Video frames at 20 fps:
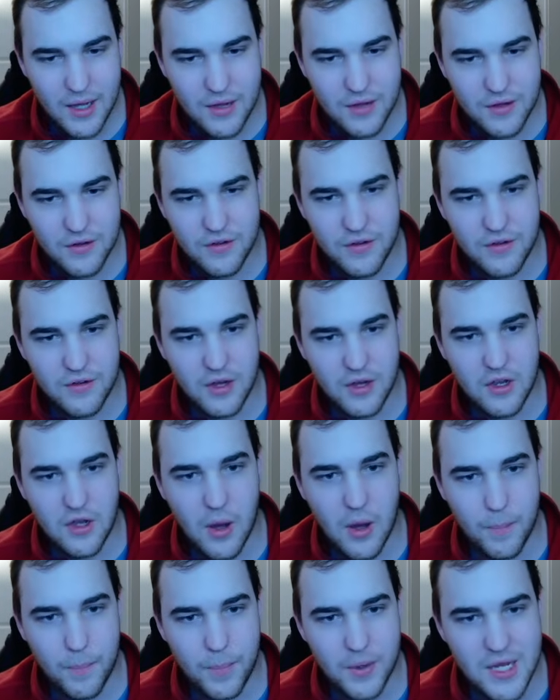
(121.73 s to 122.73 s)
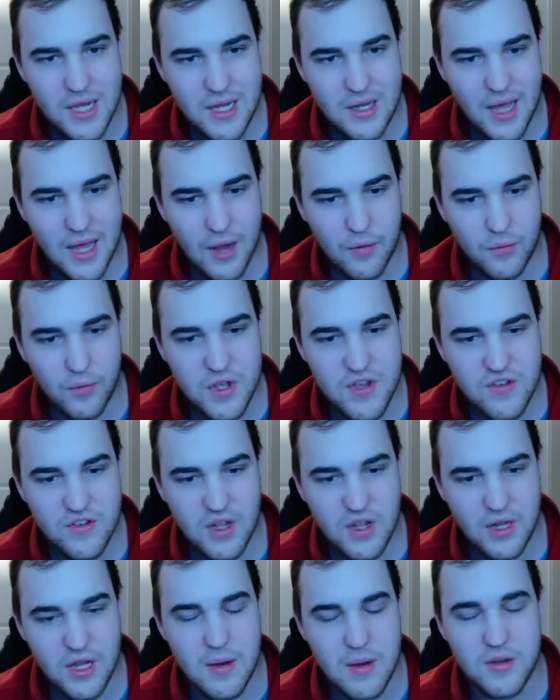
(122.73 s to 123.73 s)
This is a company that
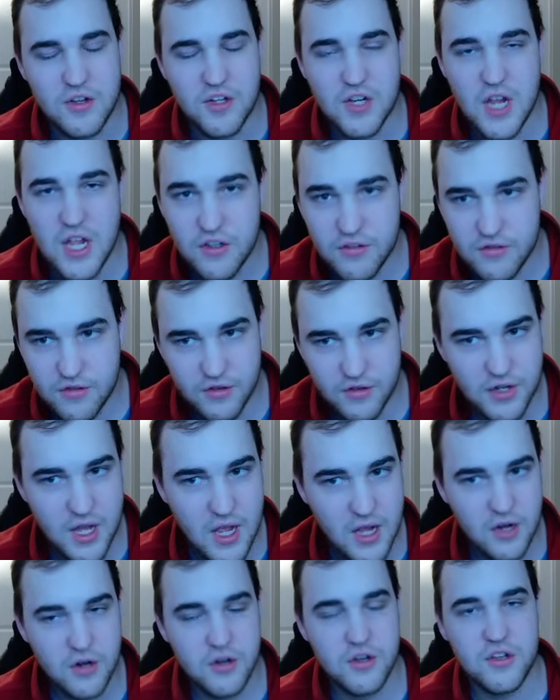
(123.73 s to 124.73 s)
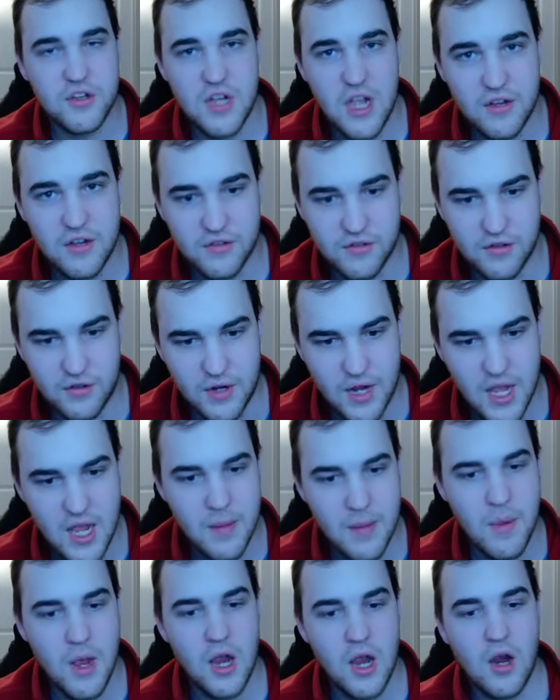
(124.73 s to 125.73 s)
recently changed their ticker, changed their
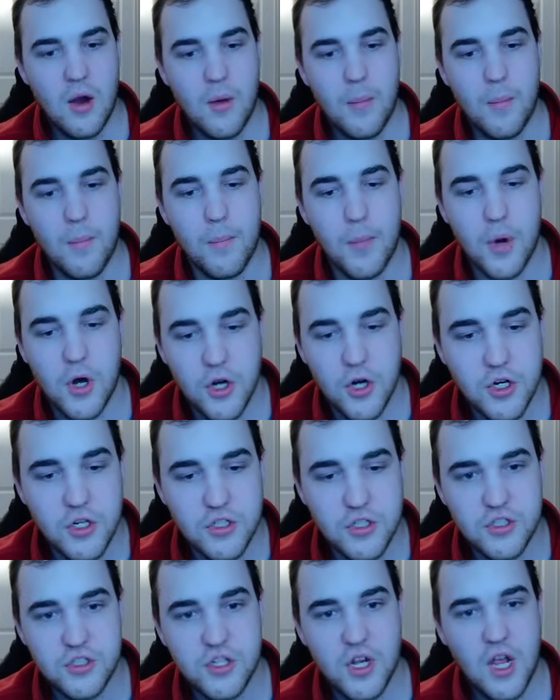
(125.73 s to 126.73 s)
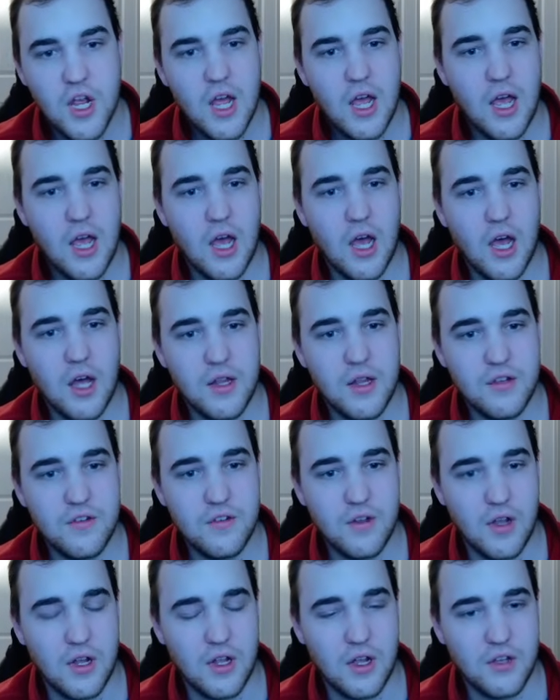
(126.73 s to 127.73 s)
name, merged. A
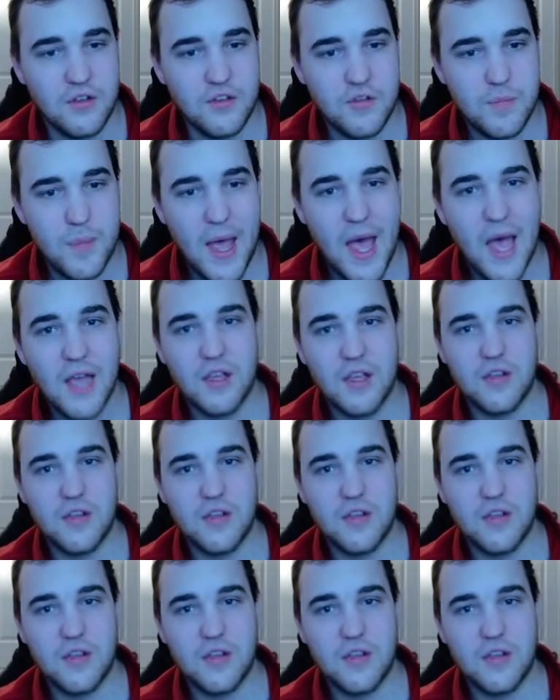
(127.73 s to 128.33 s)
SPAC